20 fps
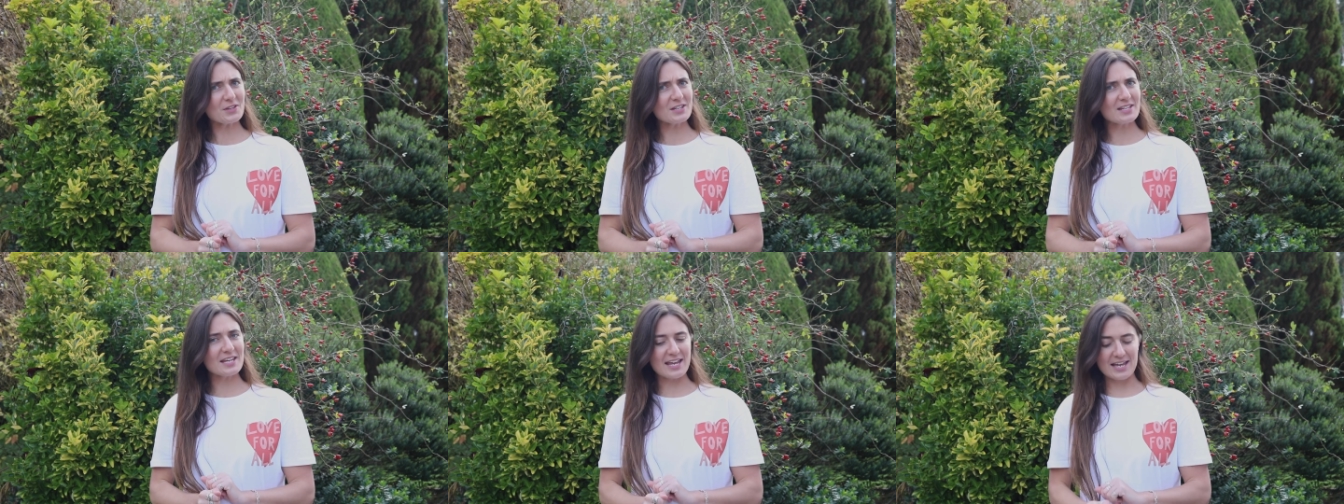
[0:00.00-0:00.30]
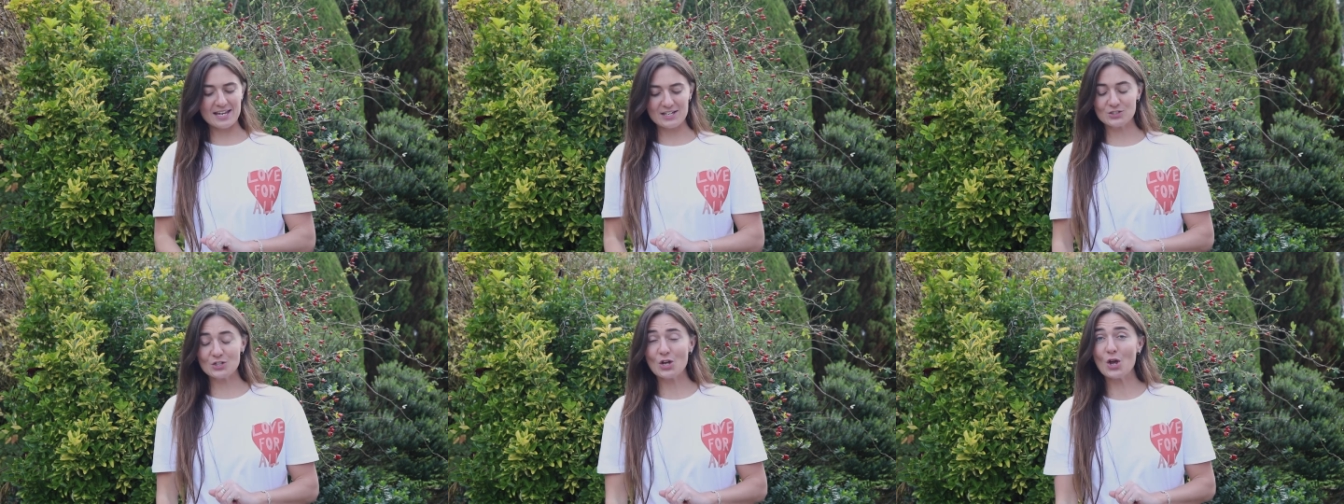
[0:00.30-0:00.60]
the
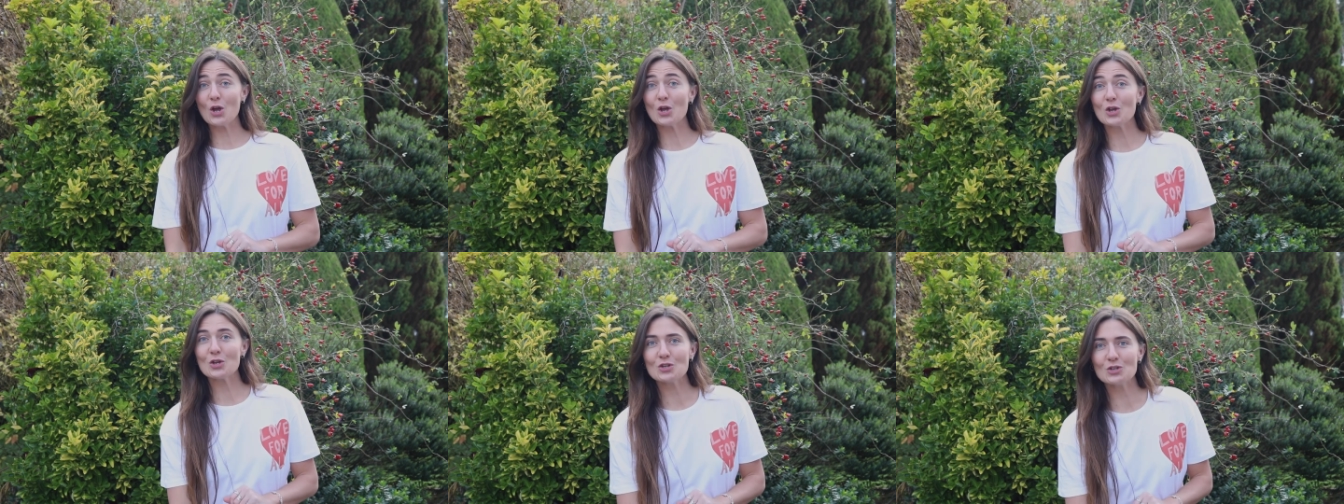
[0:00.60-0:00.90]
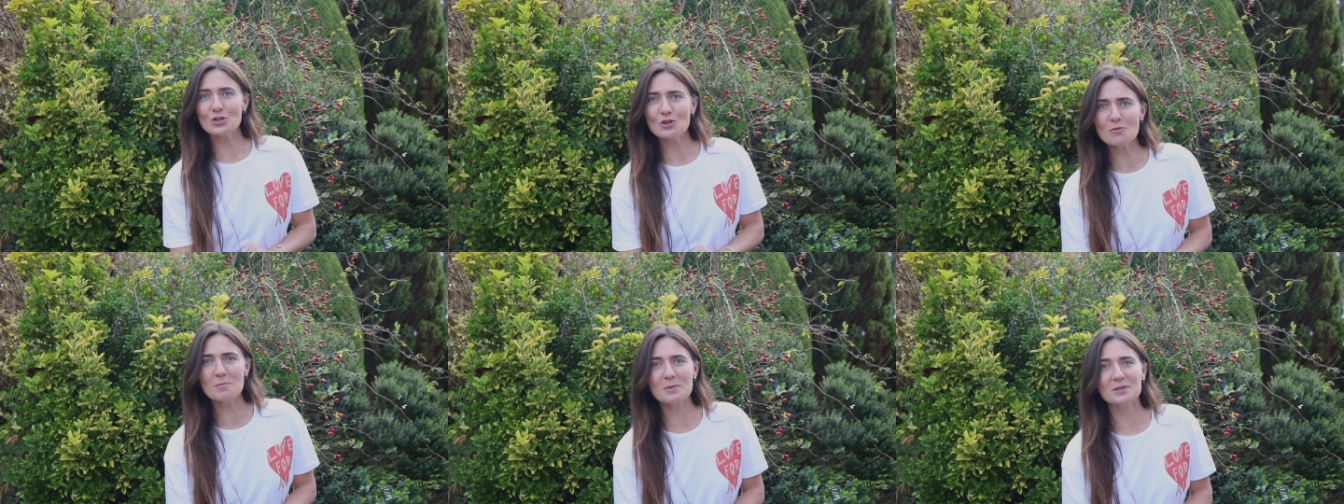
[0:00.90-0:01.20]
years,
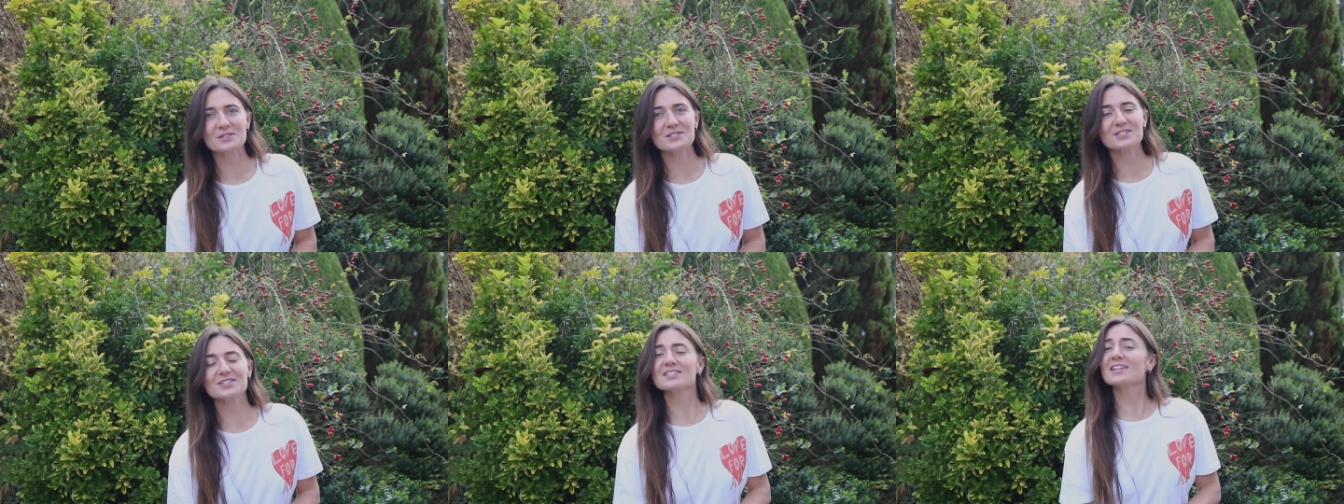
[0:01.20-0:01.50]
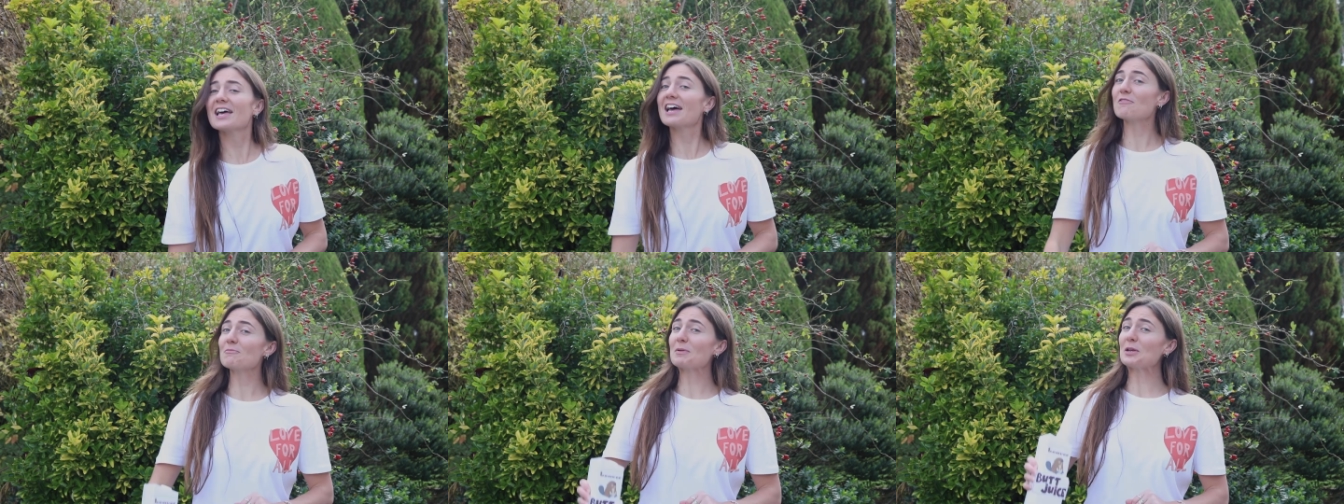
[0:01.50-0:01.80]

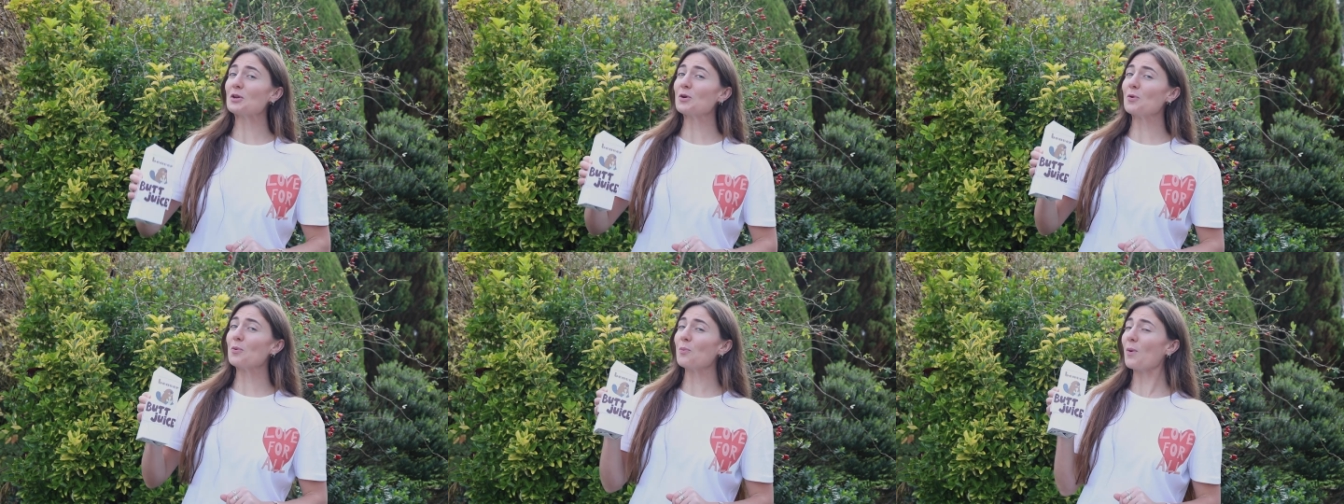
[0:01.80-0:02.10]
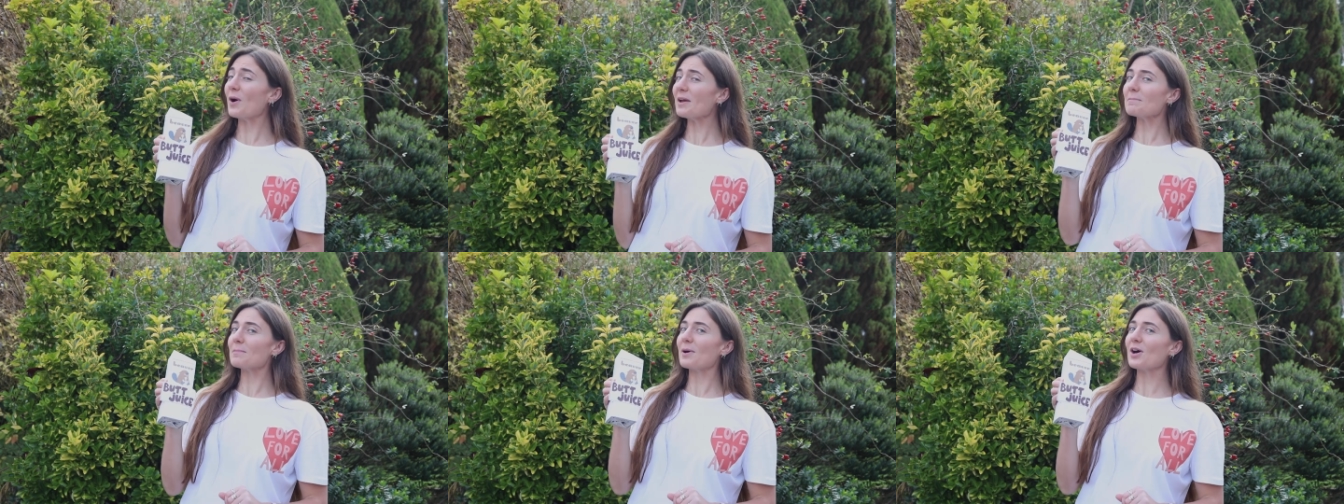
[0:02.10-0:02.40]
humans have been
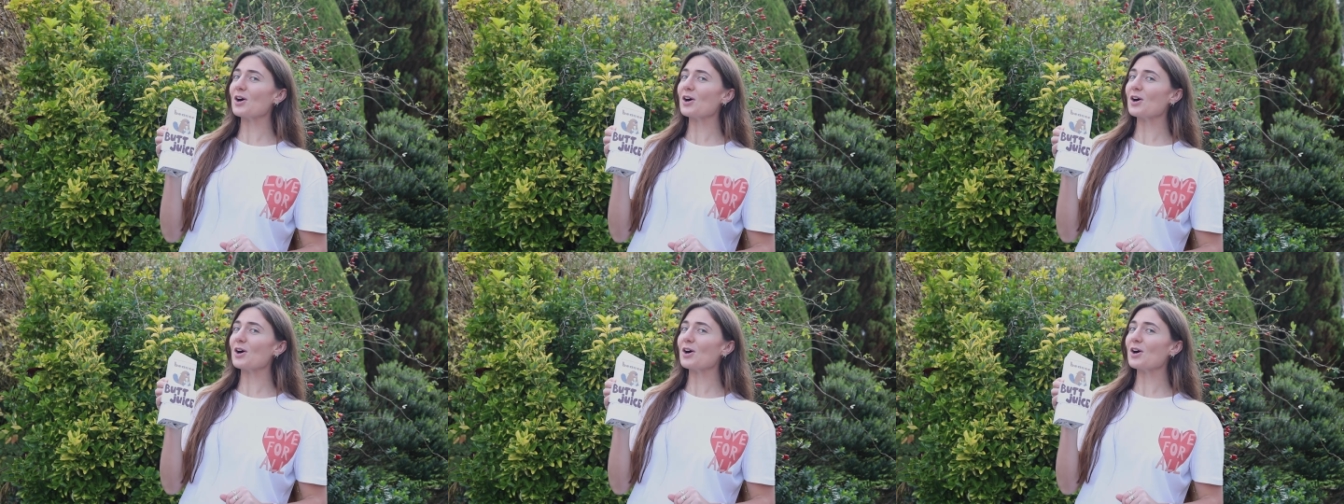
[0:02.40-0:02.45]
quite